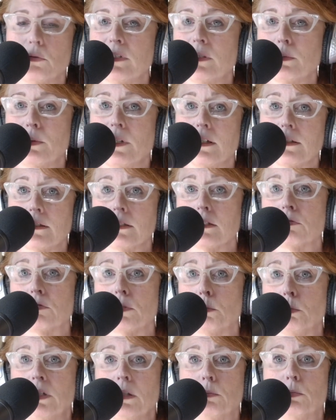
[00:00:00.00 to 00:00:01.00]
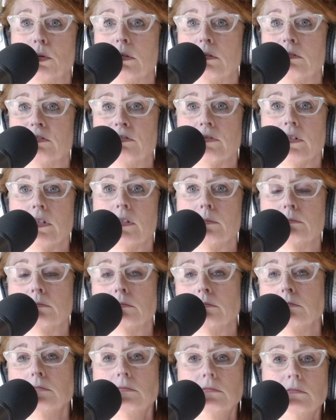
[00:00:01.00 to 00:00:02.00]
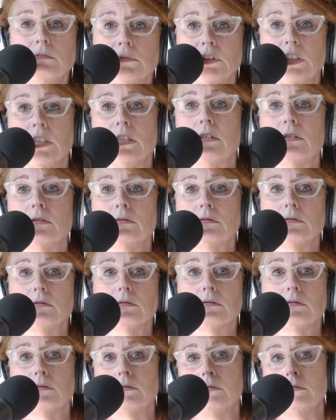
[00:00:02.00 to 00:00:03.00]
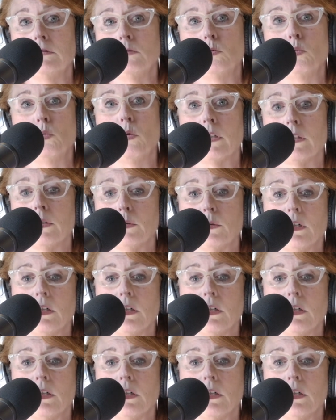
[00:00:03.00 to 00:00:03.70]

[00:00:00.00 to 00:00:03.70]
of responses from people from, 1 to